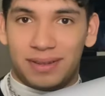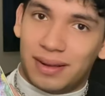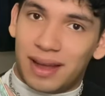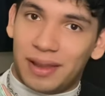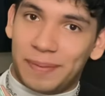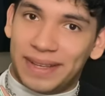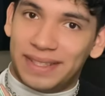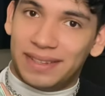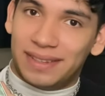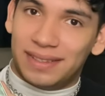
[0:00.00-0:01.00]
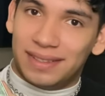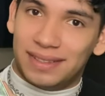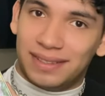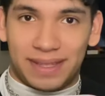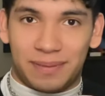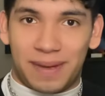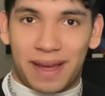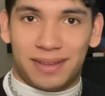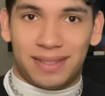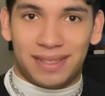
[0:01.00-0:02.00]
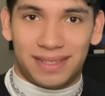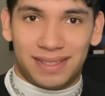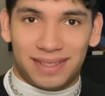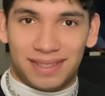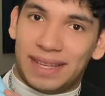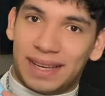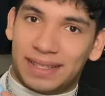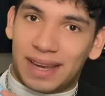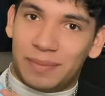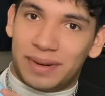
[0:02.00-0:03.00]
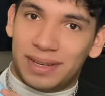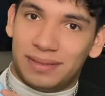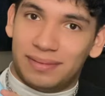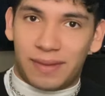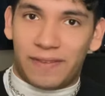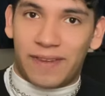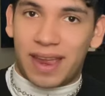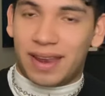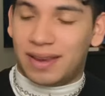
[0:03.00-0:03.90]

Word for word: color pencils, pencil pouch, sex camera, my fan,